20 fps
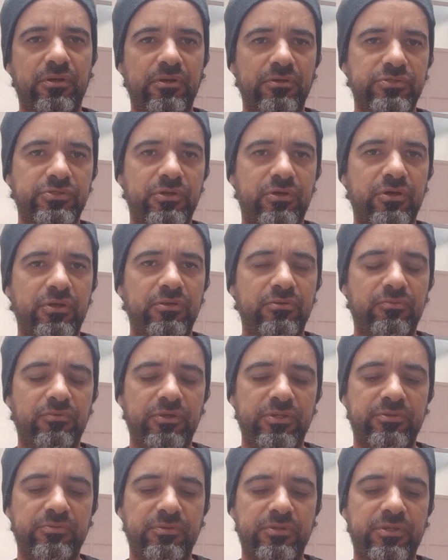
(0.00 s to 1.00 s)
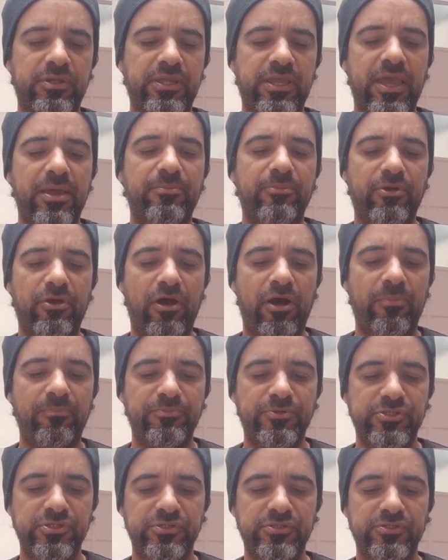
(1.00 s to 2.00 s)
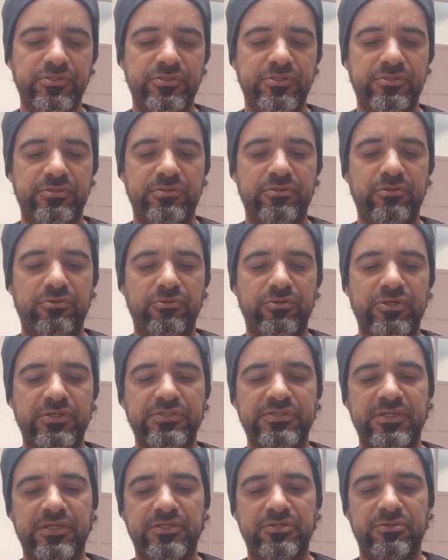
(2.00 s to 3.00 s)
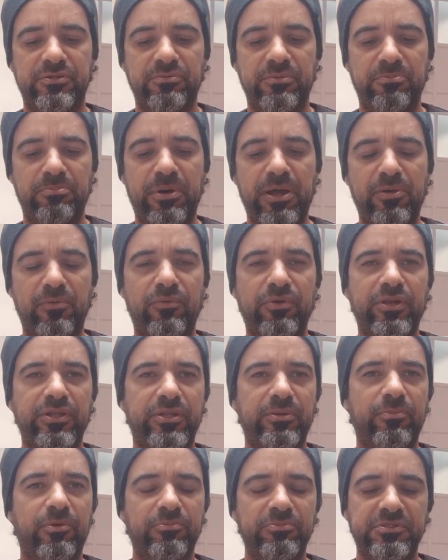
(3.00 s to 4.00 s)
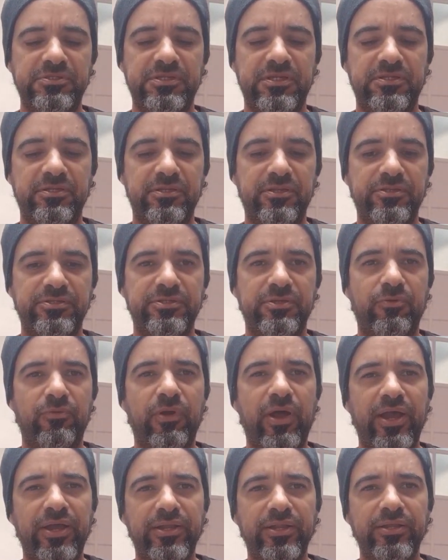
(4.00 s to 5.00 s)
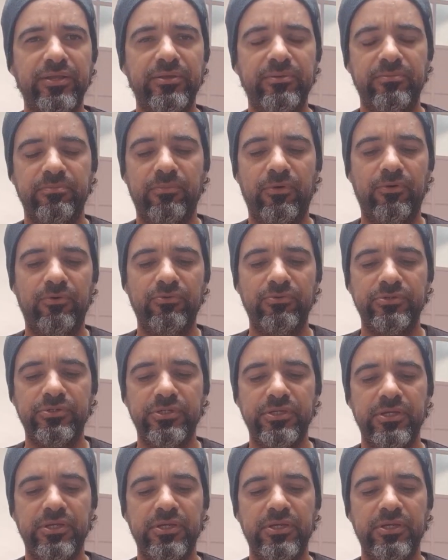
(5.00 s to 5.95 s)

Sorry, what camera options? You know, you can set my one at the moment setting it's a riding mode.